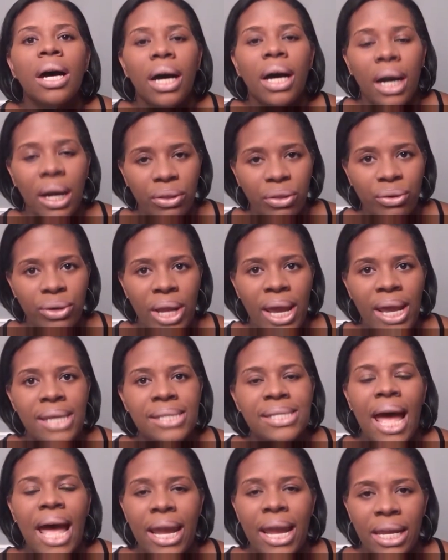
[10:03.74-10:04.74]
Other
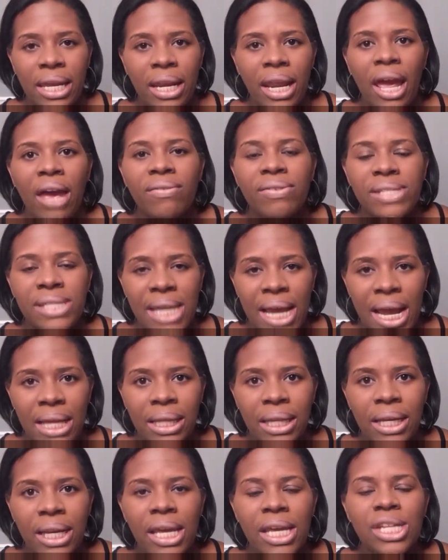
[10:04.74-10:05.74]
days I can have a
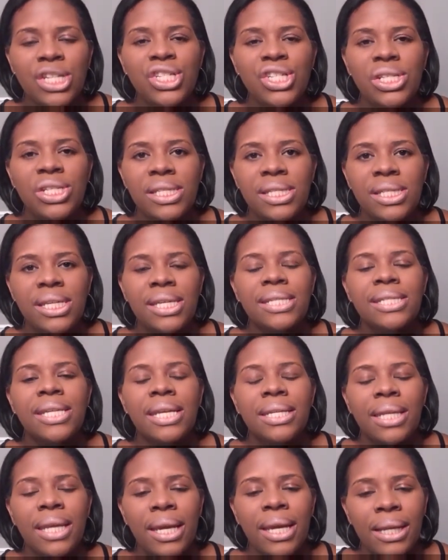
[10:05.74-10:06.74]
salad, and she says,
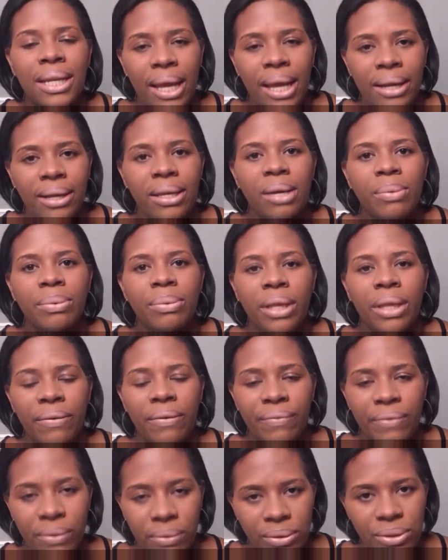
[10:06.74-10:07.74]
get the hell out of here with that
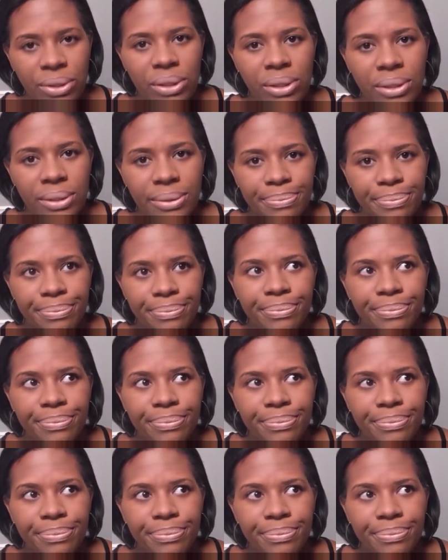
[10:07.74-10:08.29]
foolishness.